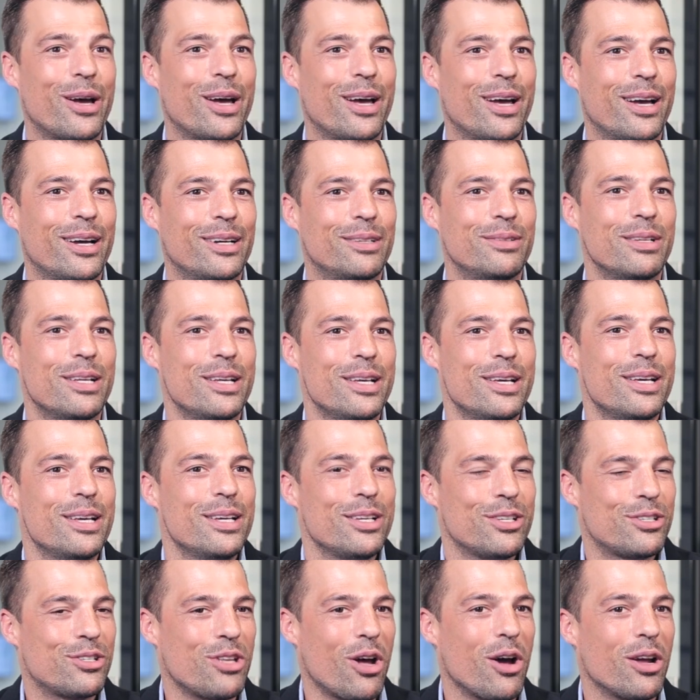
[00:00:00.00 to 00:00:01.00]
uh,
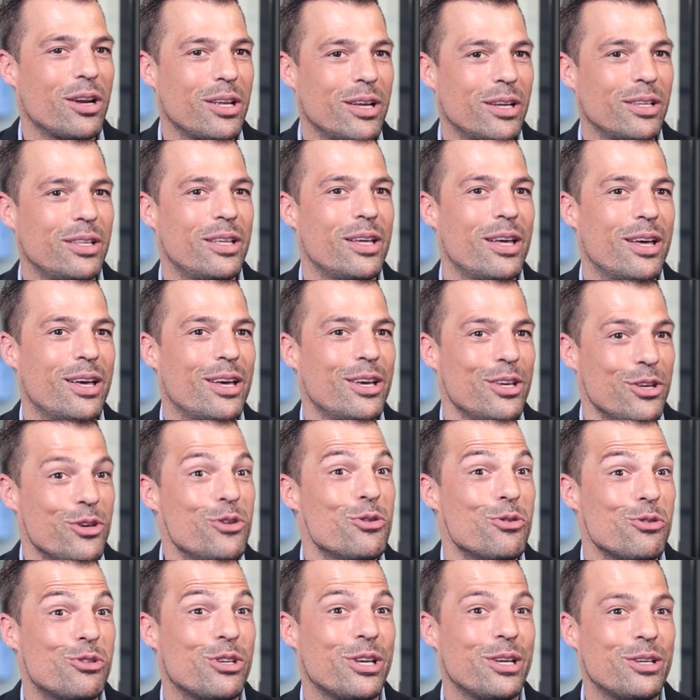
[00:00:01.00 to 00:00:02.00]
starting uh,
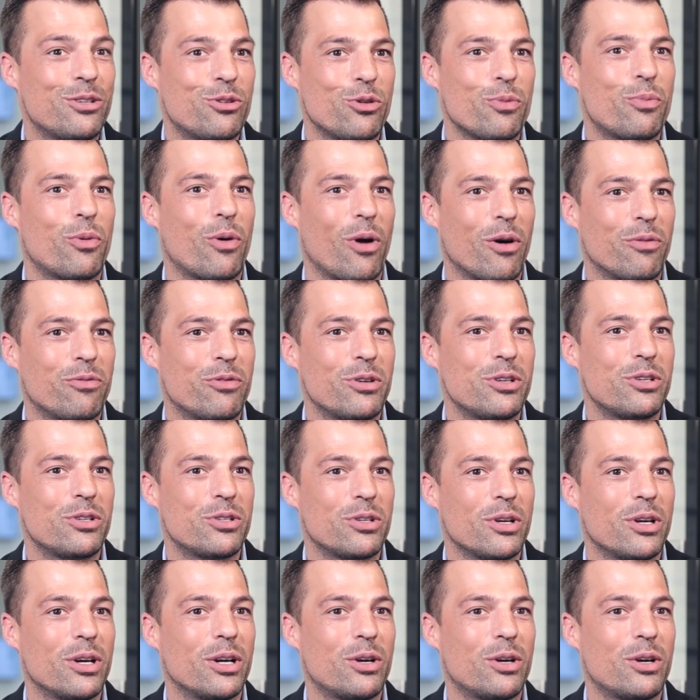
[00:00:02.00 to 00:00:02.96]
using SuperOffice,